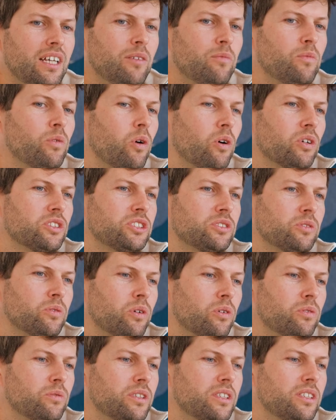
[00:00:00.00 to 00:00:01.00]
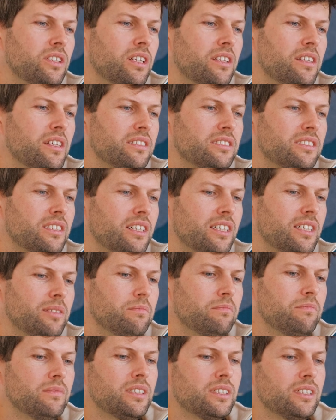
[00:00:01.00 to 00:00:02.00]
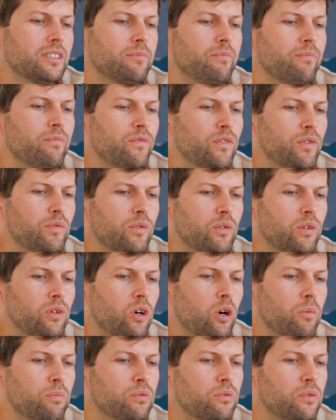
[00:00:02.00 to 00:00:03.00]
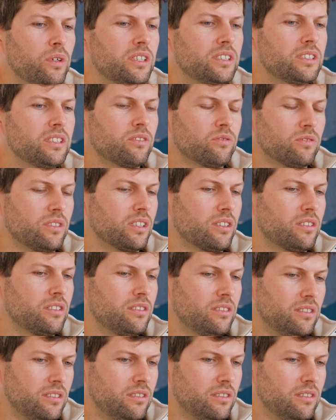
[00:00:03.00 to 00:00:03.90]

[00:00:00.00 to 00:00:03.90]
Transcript: we also already at that time, um, we were operating or like